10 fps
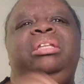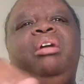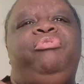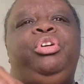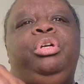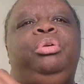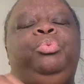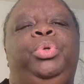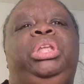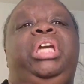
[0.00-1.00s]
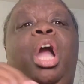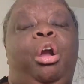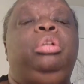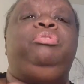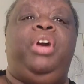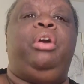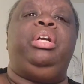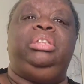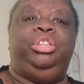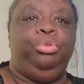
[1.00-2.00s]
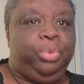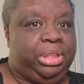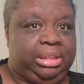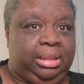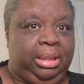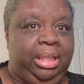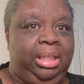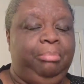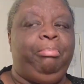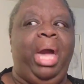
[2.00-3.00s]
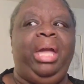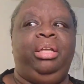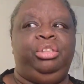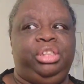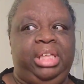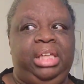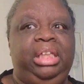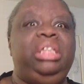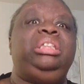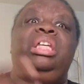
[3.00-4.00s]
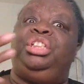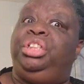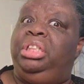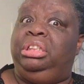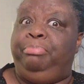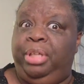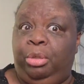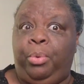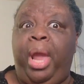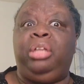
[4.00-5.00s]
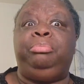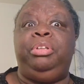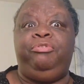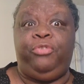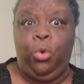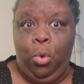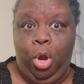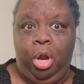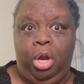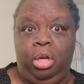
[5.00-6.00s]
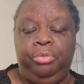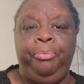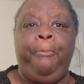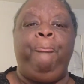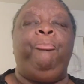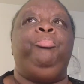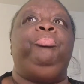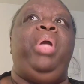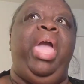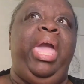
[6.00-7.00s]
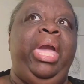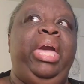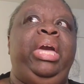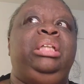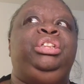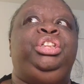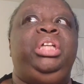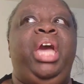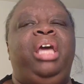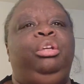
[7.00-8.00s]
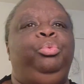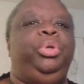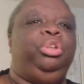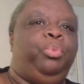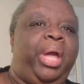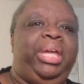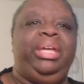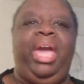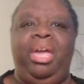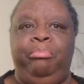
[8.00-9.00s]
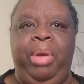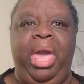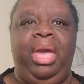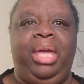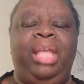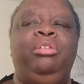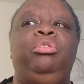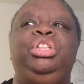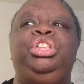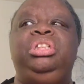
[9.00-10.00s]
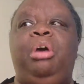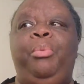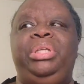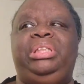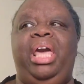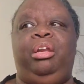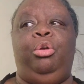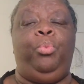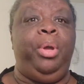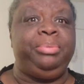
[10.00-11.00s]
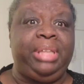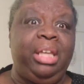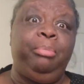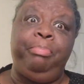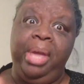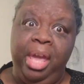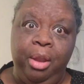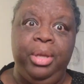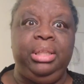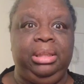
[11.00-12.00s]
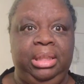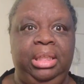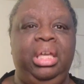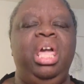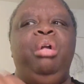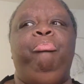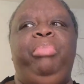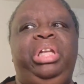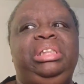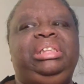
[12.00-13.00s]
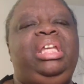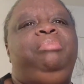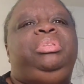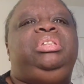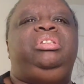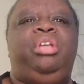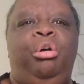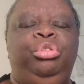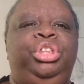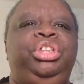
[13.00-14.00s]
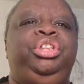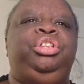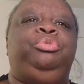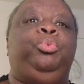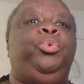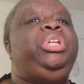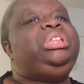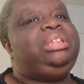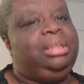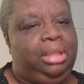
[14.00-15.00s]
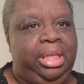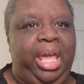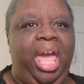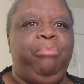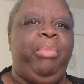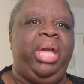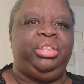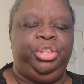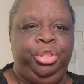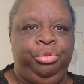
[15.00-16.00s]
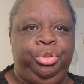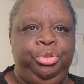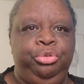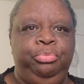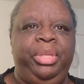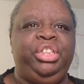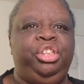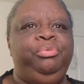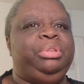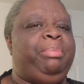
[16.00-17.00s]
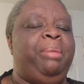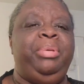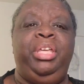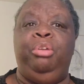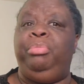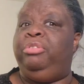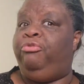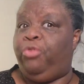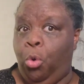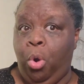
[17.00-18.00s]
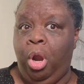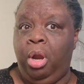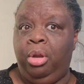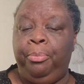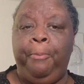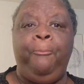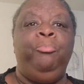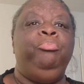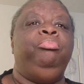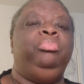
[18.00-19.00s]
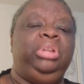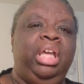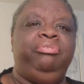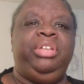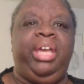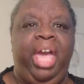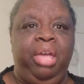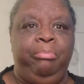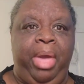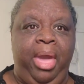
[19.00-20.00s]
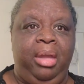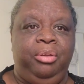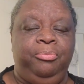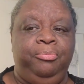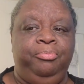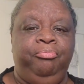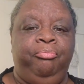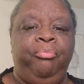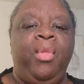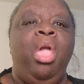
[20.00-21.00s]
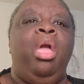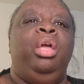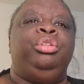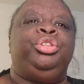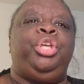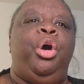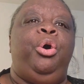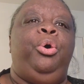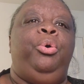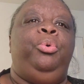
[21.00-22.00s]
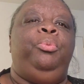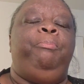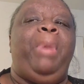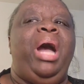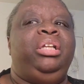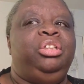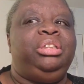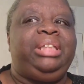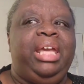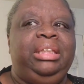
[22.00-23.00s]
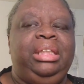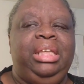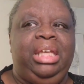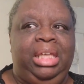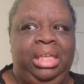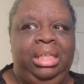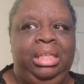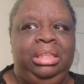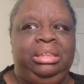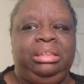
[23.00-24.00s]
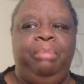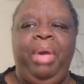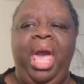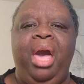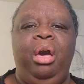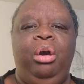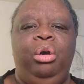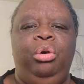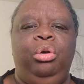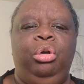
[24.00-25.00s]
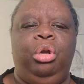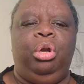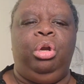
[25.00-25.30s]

had never really heard of her until recently. My understanding is that she's been around before and she kind of went away and came back. I know that she's always had her website apparently, but it seems as though she just recently came back to YouTube, that she was maybe here before, left and came back. So my understanding is somehow